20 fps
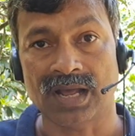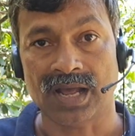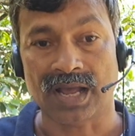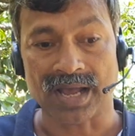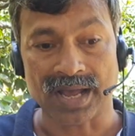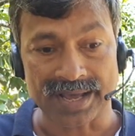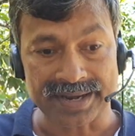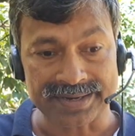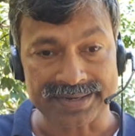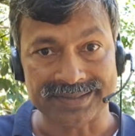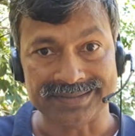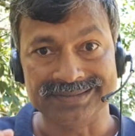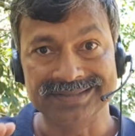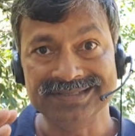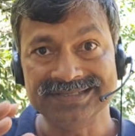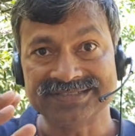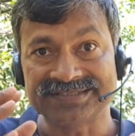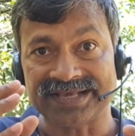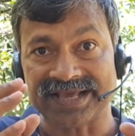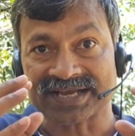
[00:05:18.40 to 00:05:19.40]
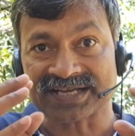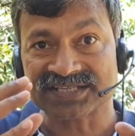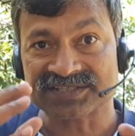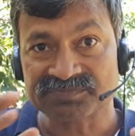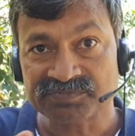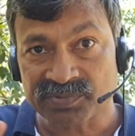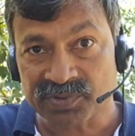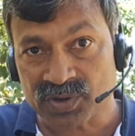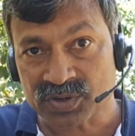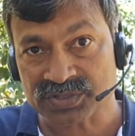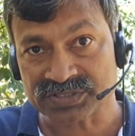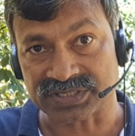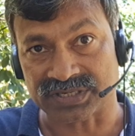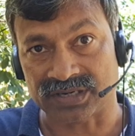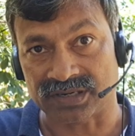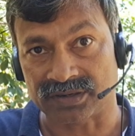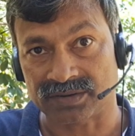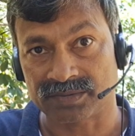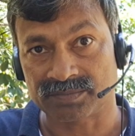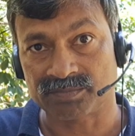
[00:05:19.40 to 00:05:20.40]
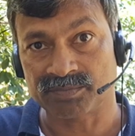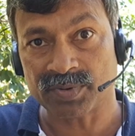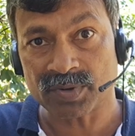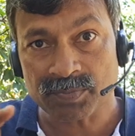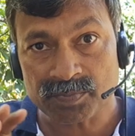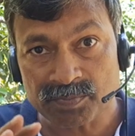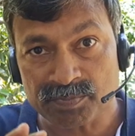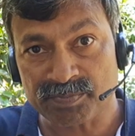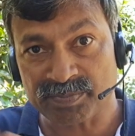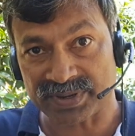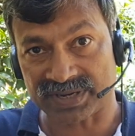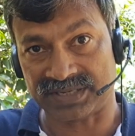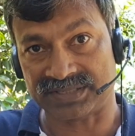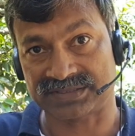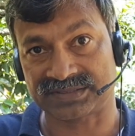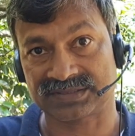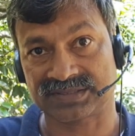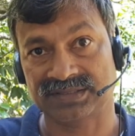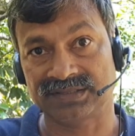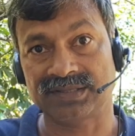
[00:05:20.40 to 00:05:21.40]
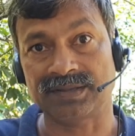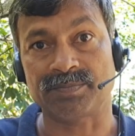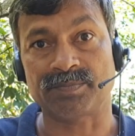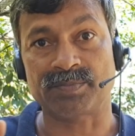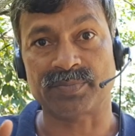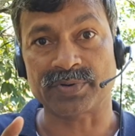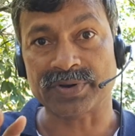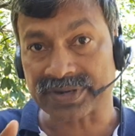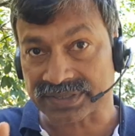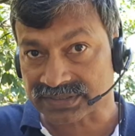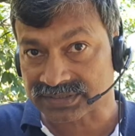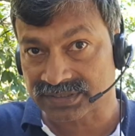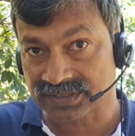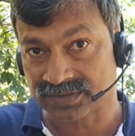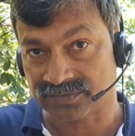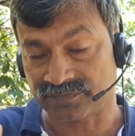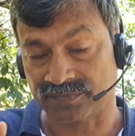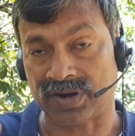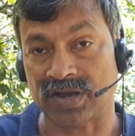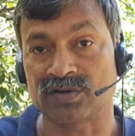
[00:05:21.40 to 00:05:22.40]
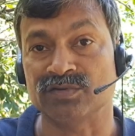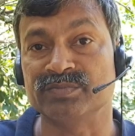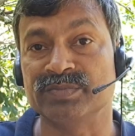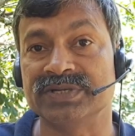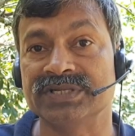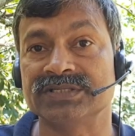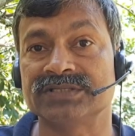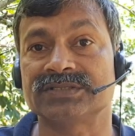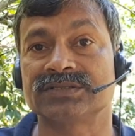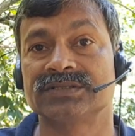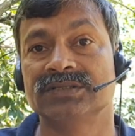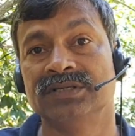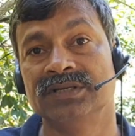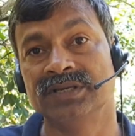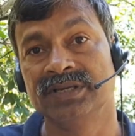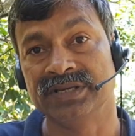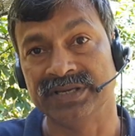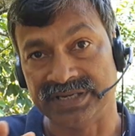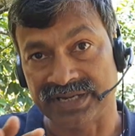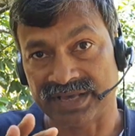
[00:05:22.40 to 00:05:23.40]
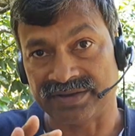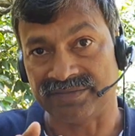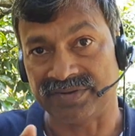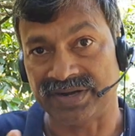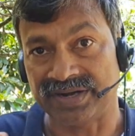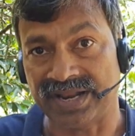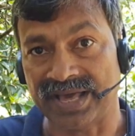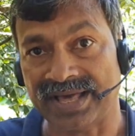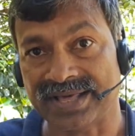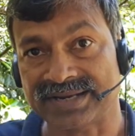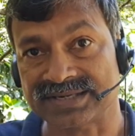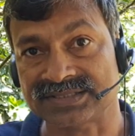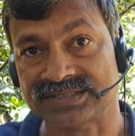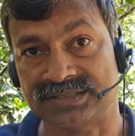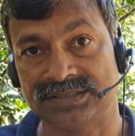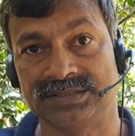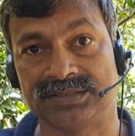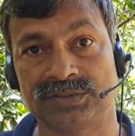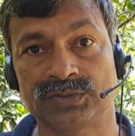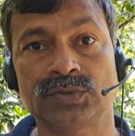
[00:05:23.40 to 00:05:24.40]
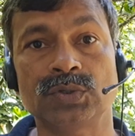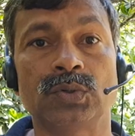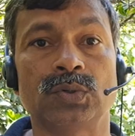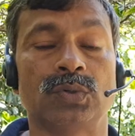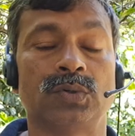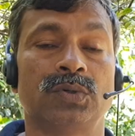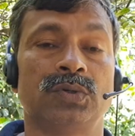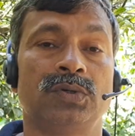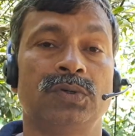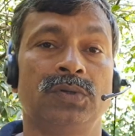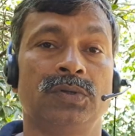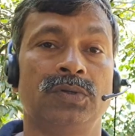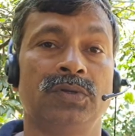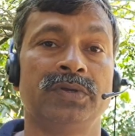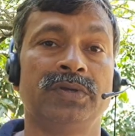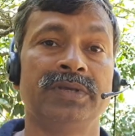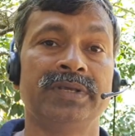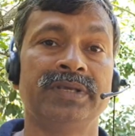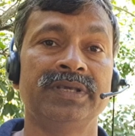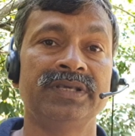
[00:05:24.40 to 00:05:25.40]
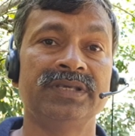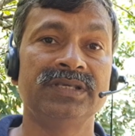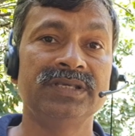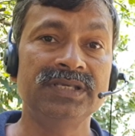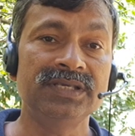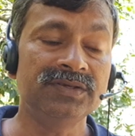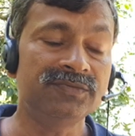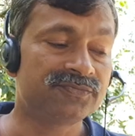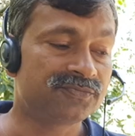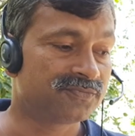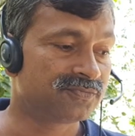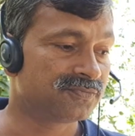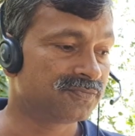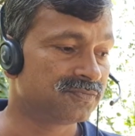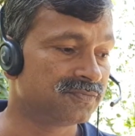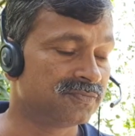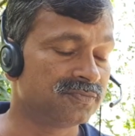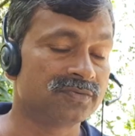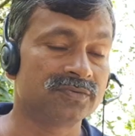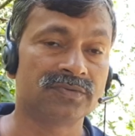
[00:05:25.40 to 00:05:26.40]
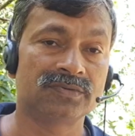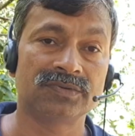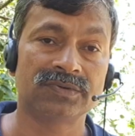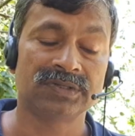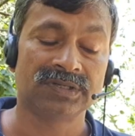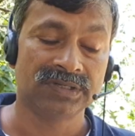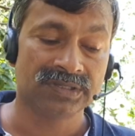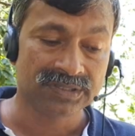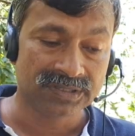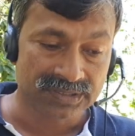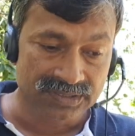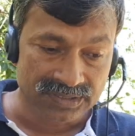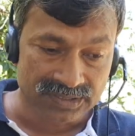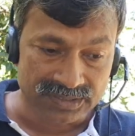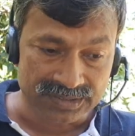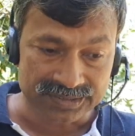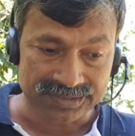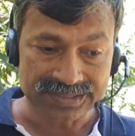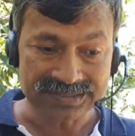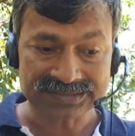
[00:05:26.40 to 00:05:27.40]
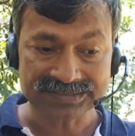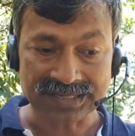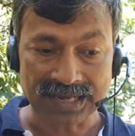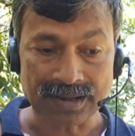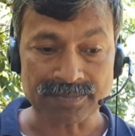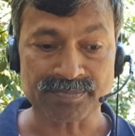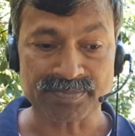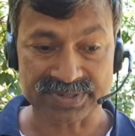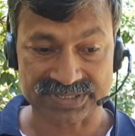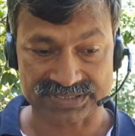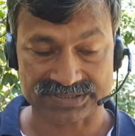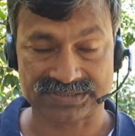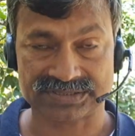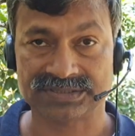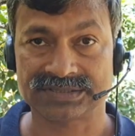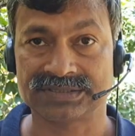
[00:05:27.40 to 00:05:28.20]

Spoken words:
and this explosion propels the product's fragments in every direction. So if this happened